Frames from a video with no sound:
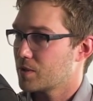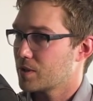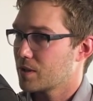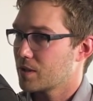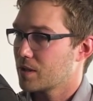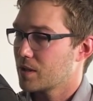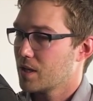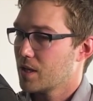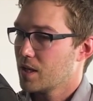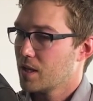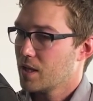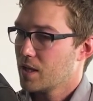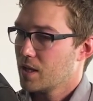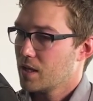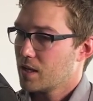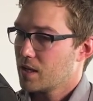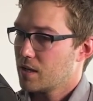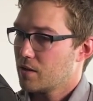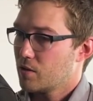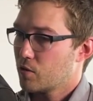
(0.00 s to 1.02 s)
Like,
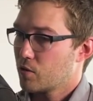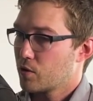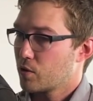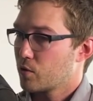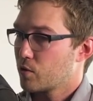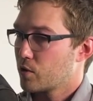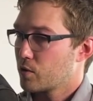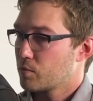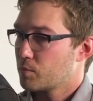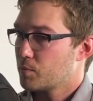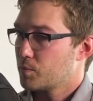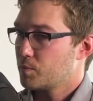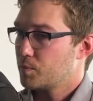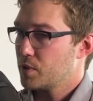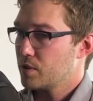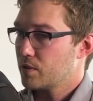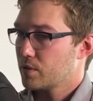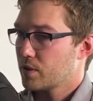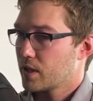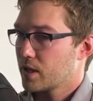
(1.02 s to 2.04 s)
or
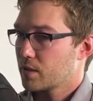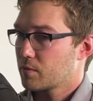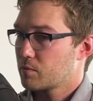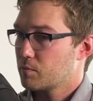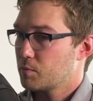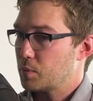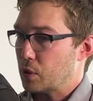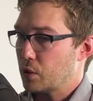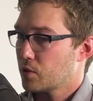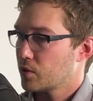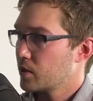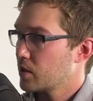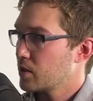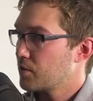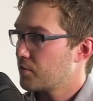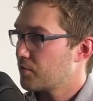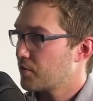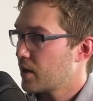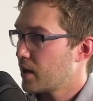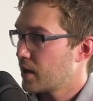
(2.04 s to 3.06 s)
be like purely
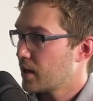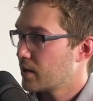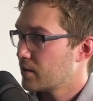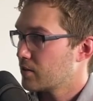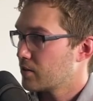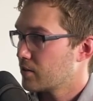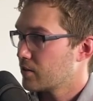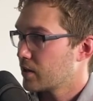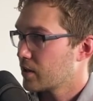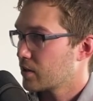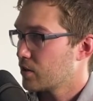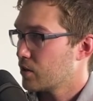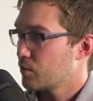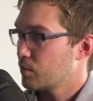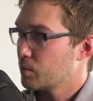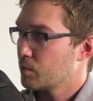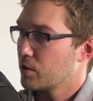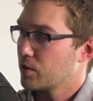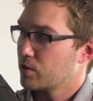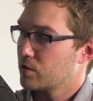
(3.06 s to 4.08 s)
defiant. They're like, oh,
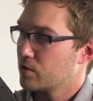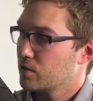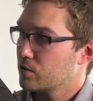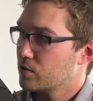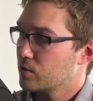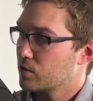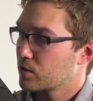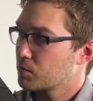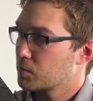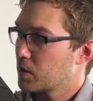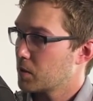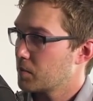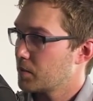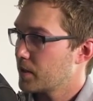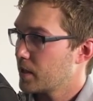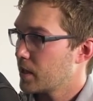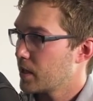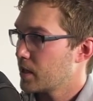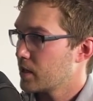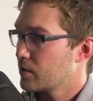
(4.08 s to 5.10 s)
we want you to do
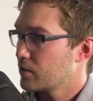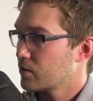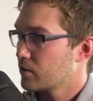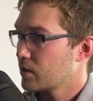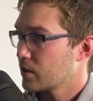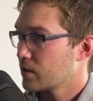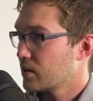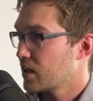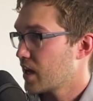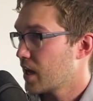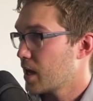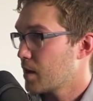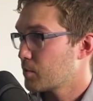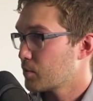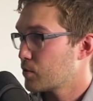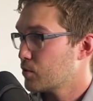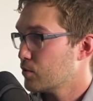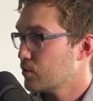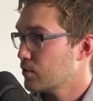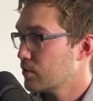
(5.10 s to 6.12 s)
experiment A, and you're like, nah, I'm cool.